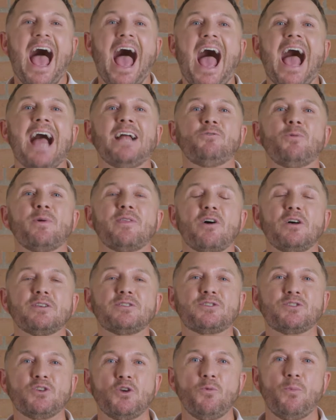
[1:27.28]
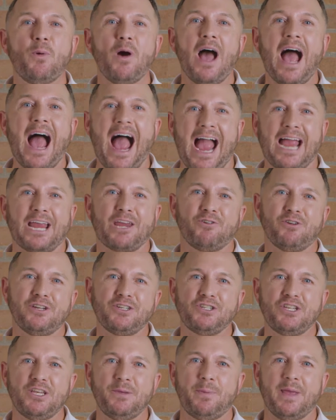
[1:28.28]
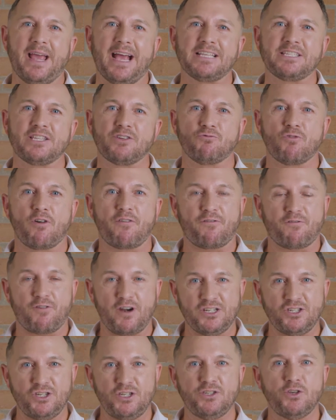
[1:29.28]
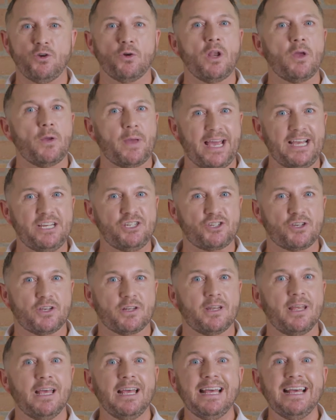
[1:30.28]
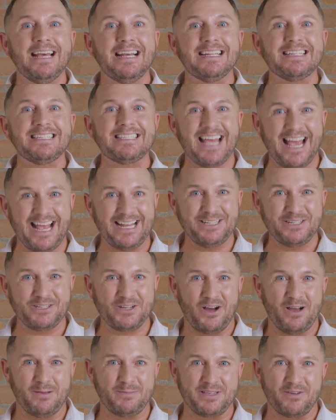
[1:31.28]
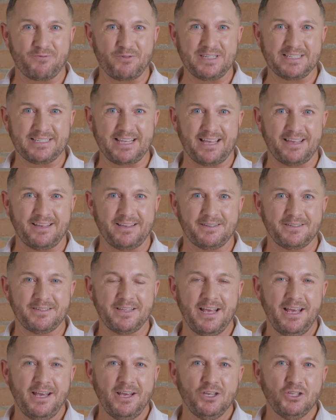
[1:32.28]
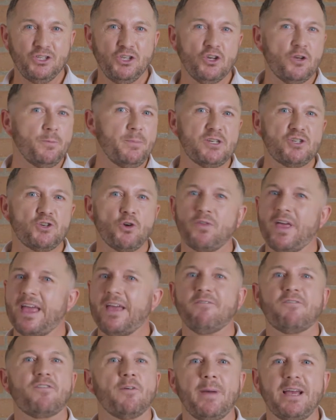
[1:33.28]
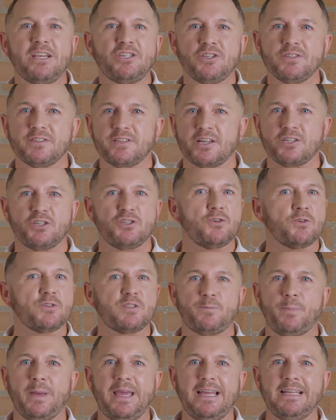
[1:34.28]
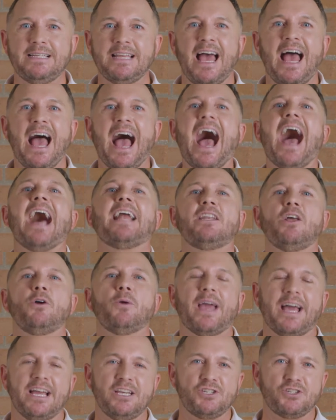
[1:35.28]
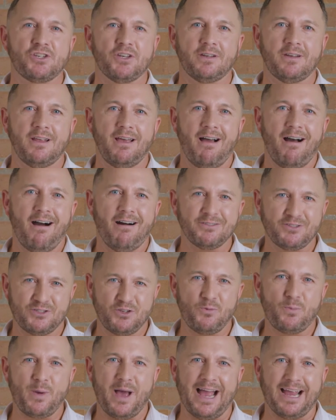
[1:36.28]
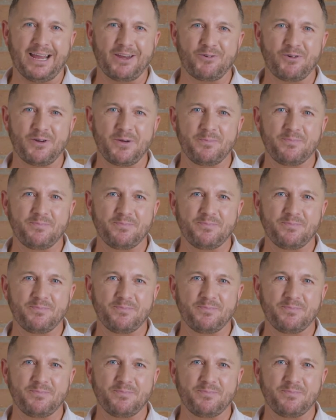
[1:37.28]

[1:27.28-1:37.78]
And with our super accurate GPS that refreshes your location 10 times every second, you can be sure that information such as your speed and location are super accurate.